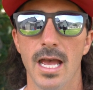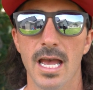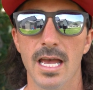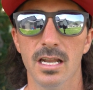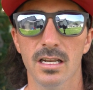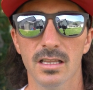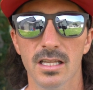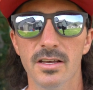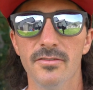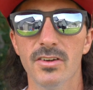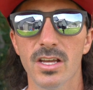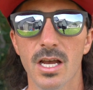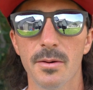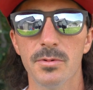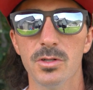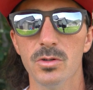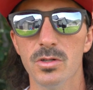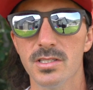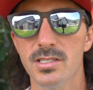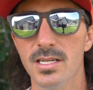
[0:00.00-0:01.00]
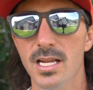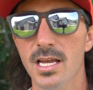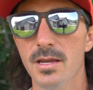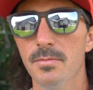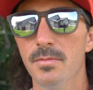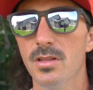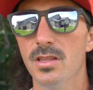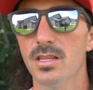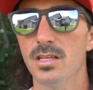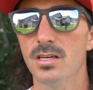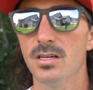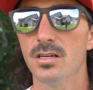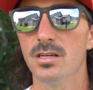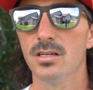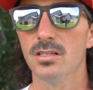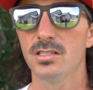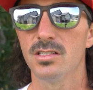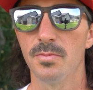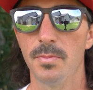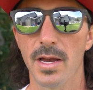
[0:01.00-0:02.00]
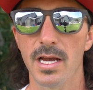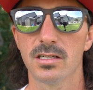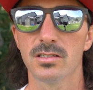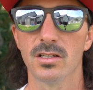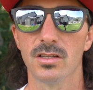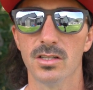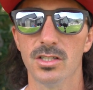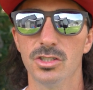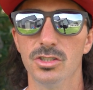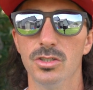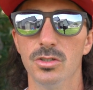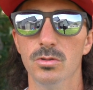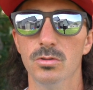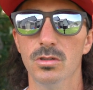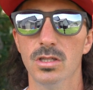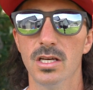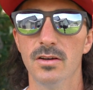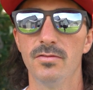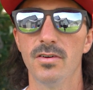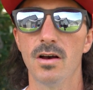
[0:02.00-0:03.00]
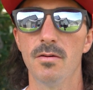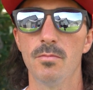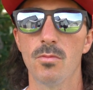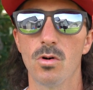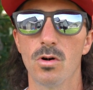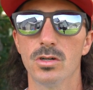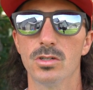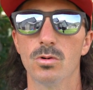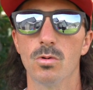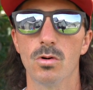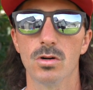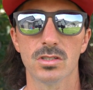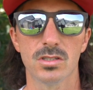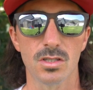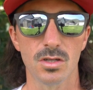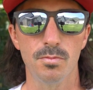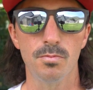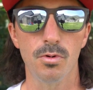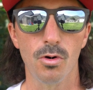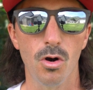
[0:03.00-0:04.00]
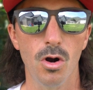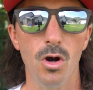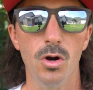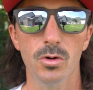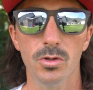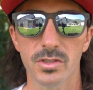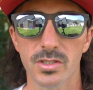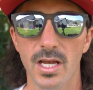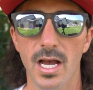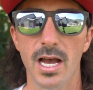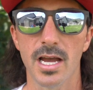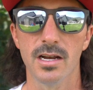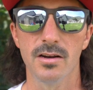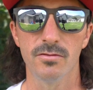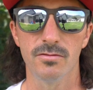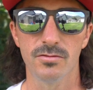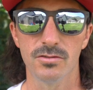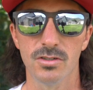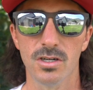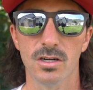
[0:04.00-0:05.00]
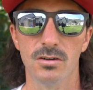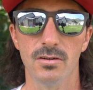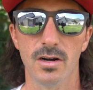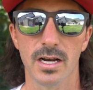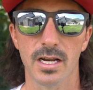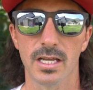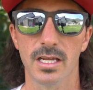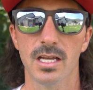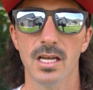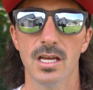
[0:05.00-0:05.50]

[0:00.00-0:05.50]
And living up to its name, the specs on the shoe live up more towards the pro side of trail running.